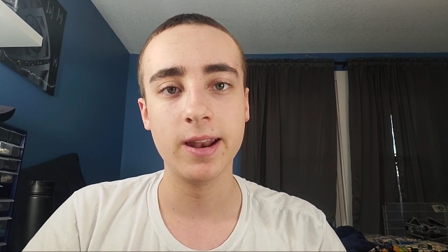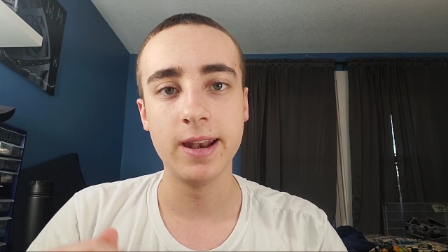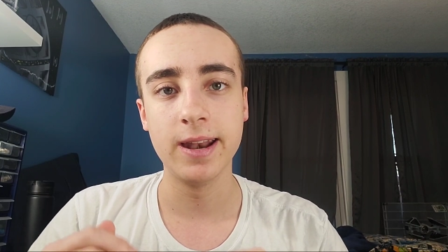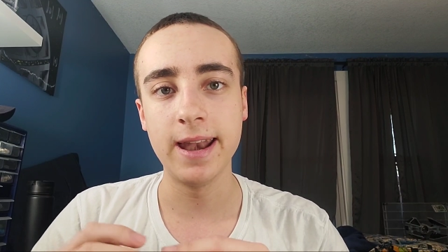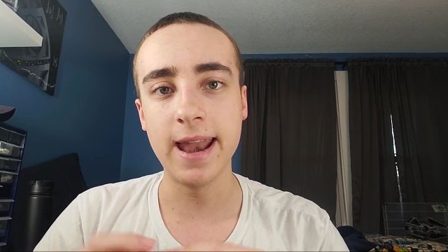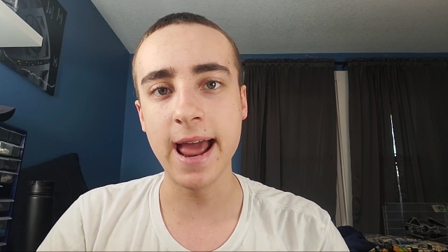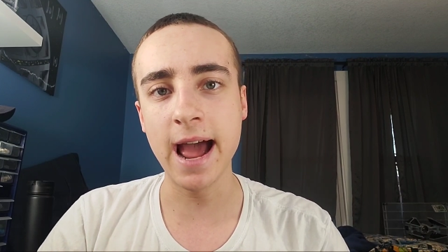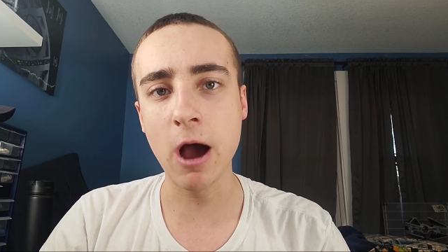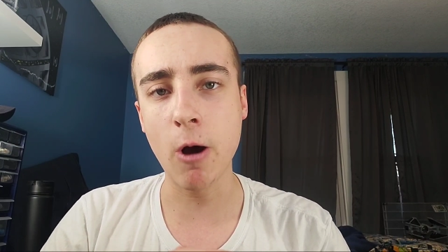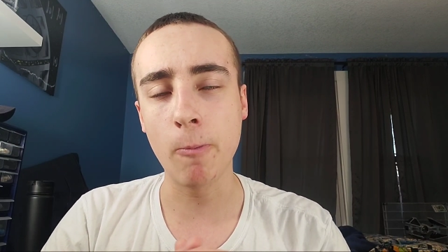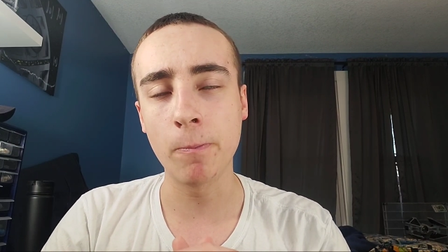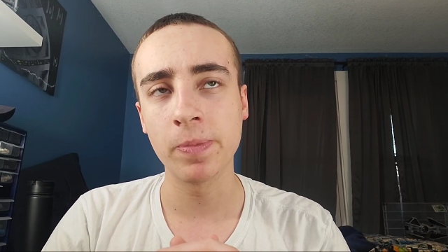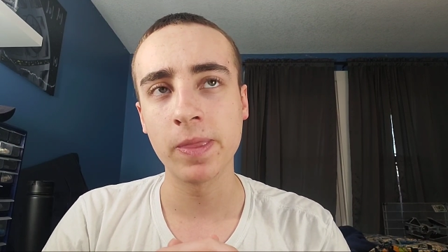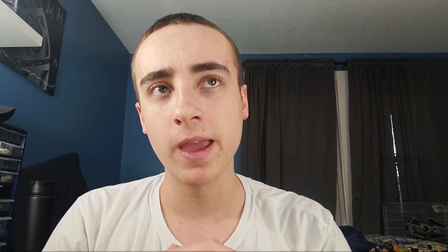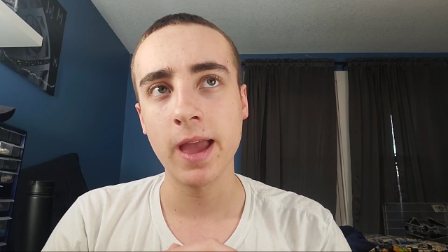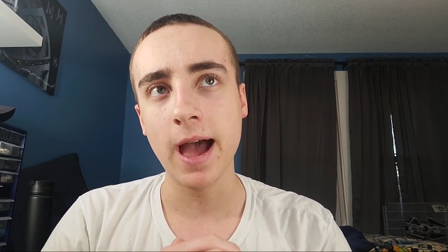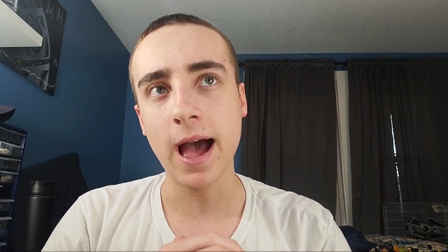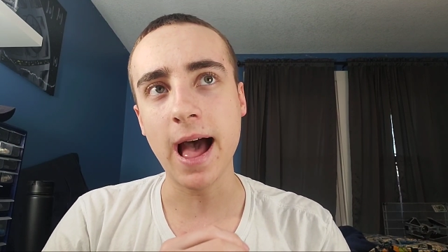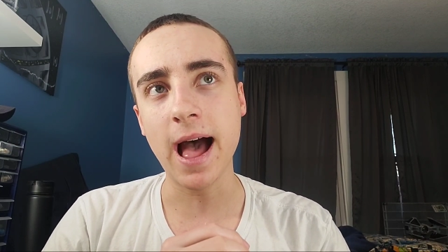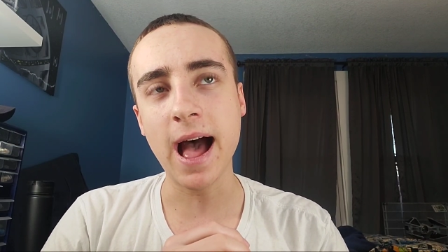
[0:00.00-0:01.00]
Now,
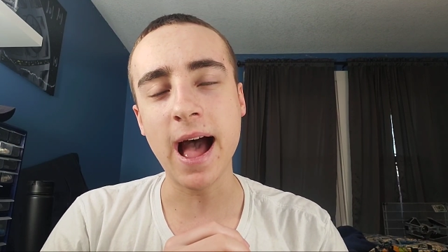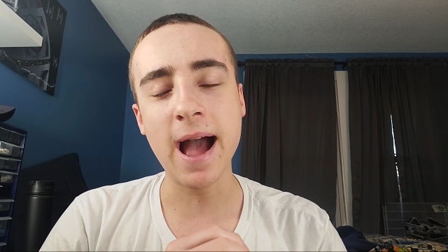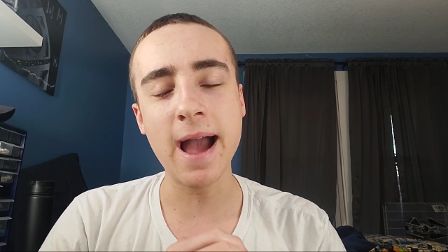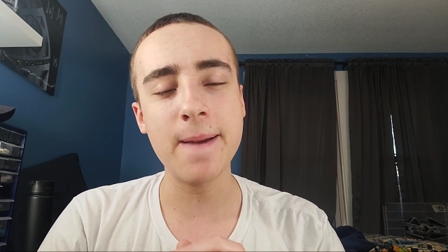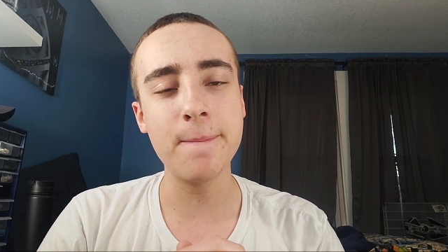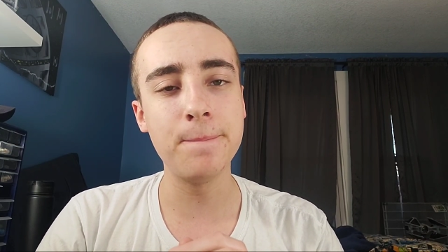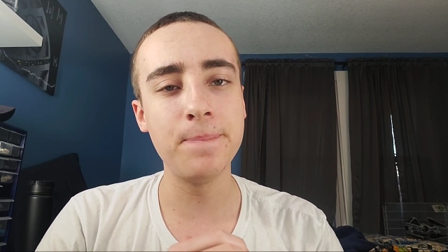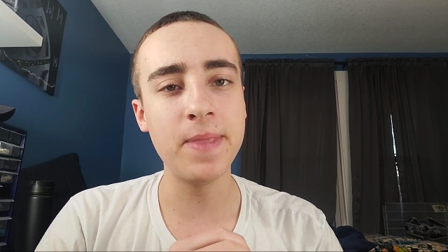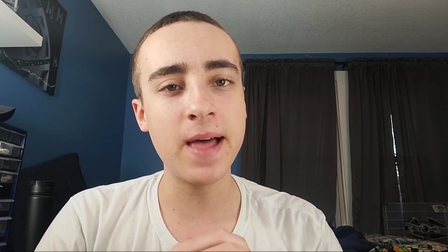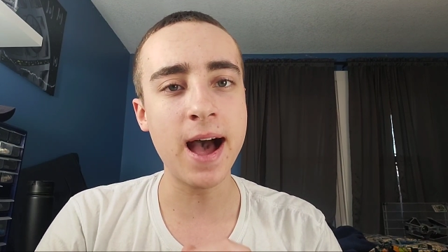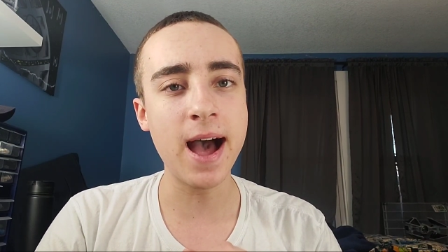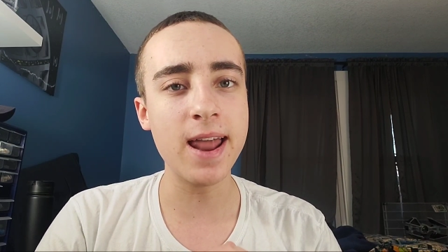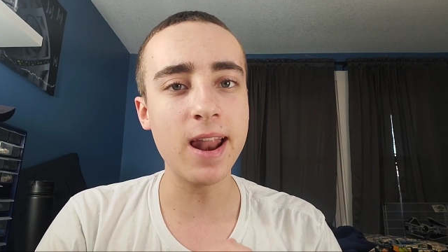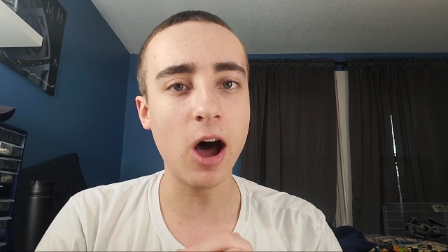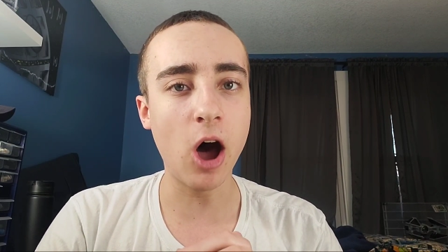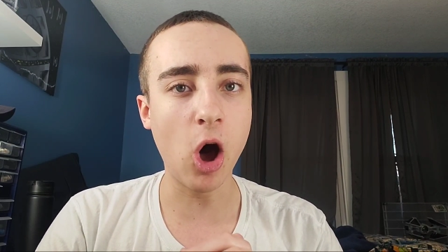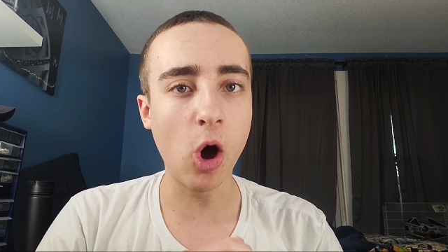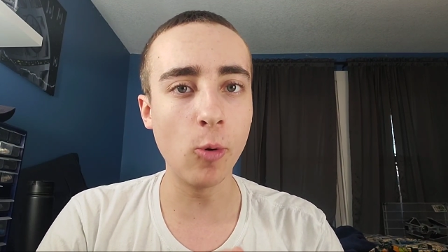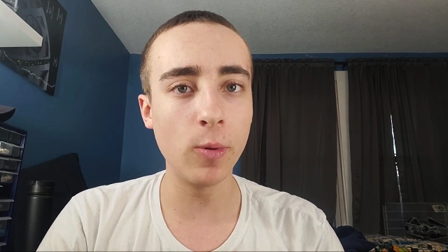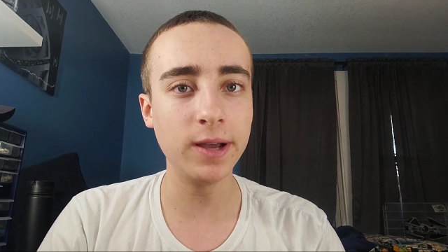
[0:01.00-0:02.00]
I'm not
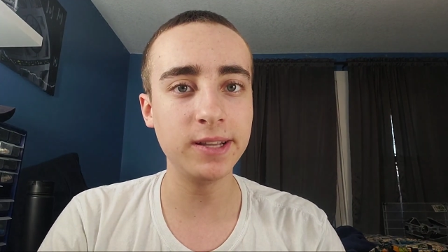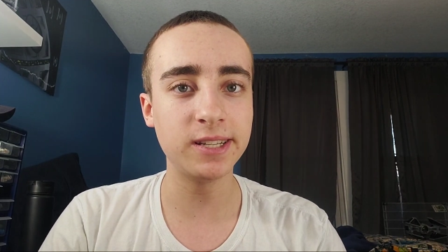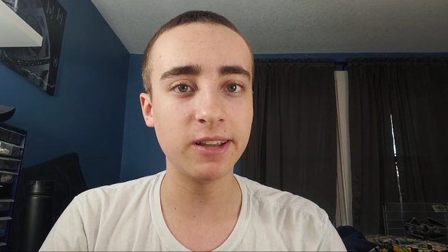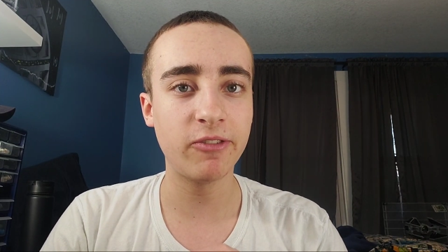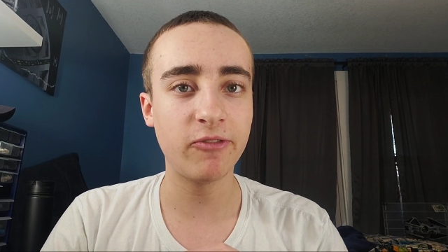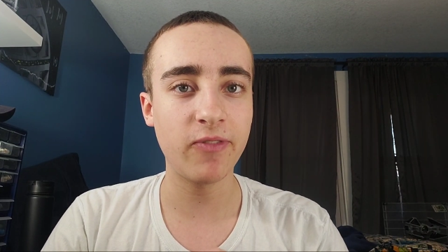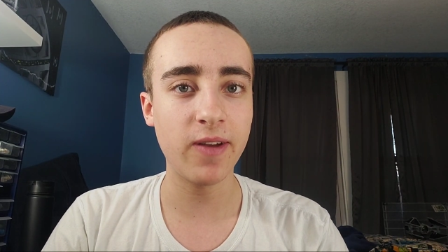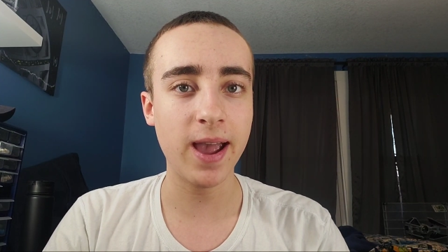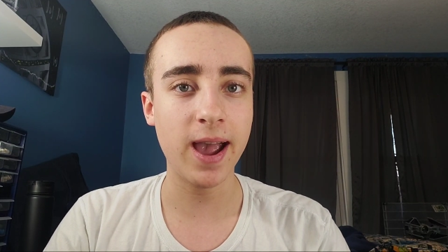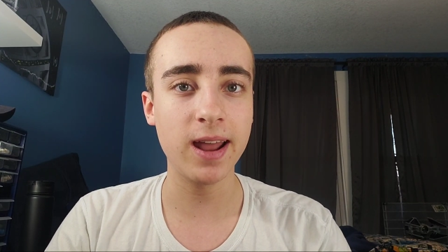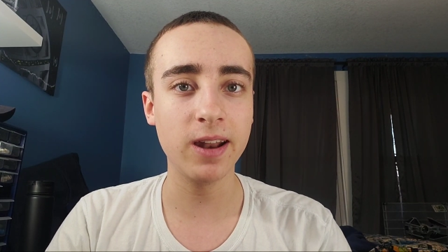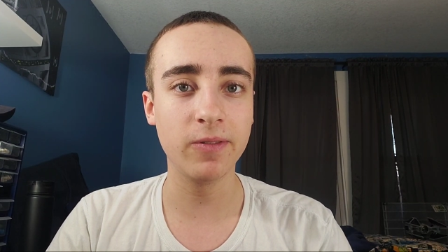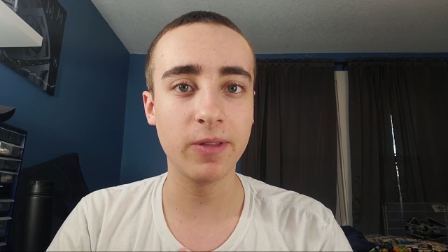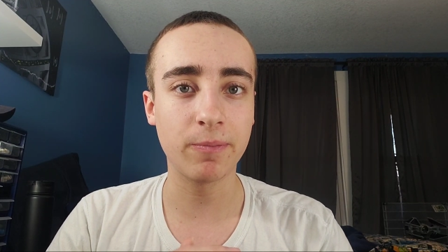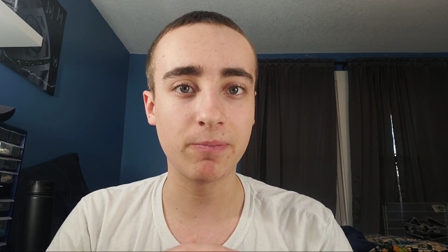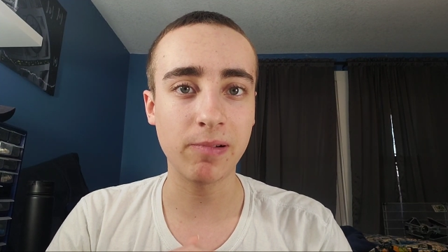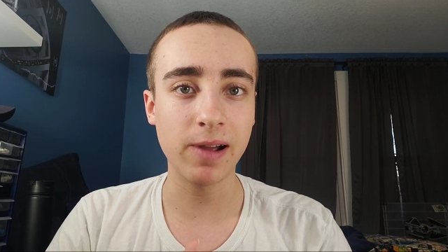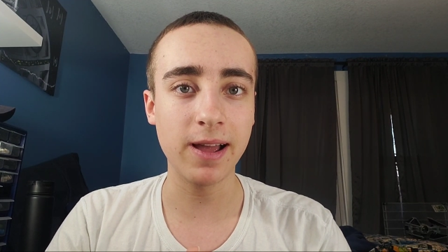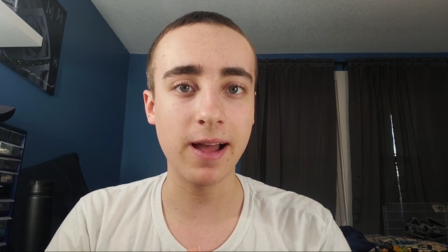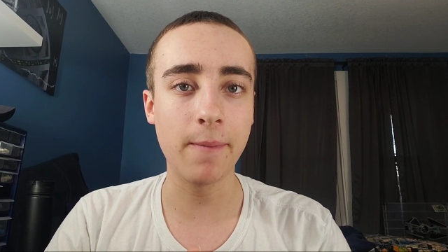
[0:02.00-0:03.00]
always a fan of the
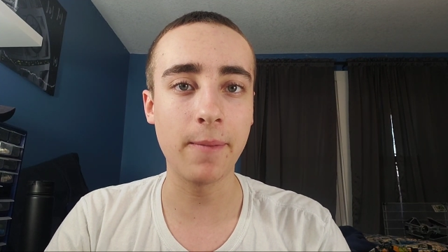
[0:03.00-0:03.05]
price.